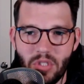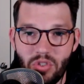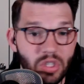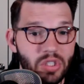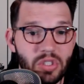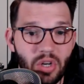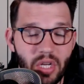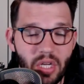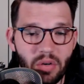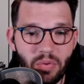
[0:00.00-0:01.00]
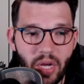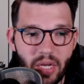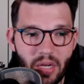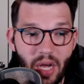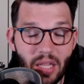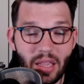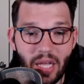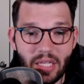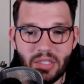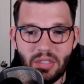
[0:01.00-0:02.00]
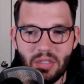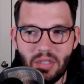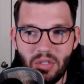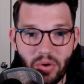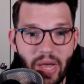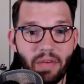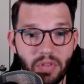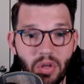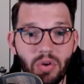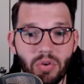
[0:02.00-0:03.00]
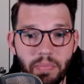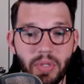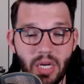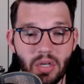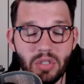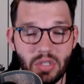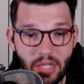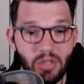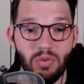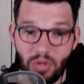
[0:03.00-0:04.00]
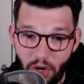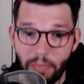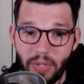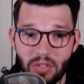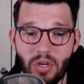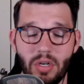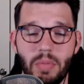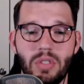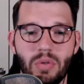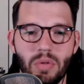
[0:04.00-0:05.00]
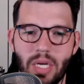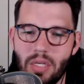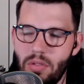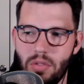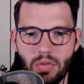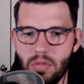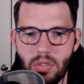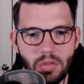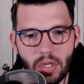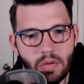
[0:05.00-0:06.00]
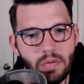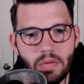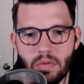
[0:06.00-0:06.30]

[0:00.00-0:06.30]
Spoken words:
just starting in rec unless you have local players that play tournaments who are like, dude, you don't